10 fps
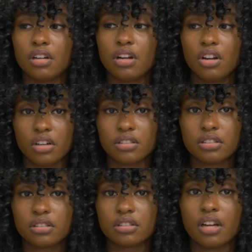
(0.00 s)
a lot.
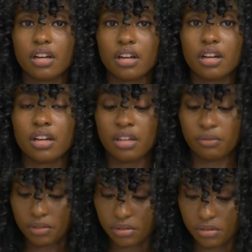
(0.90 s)
I
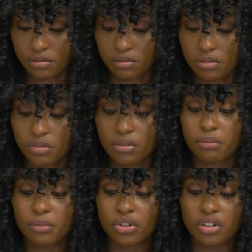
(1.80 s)
want to sew
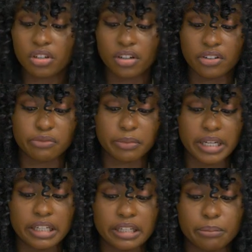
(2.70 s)
more of
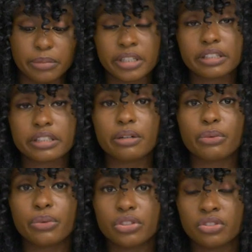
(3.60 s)
my personal
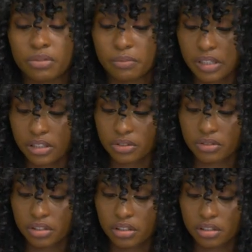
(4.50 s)
wardrobe
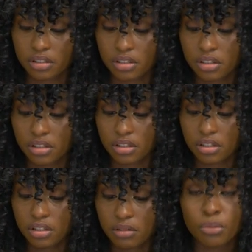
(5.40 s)
actually.
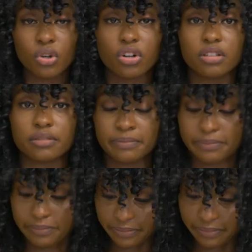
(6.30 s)
More.
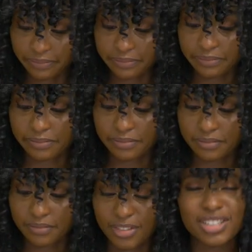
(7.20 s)

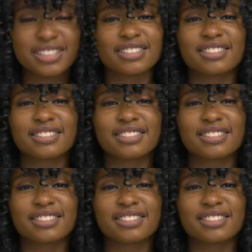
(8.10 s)
What?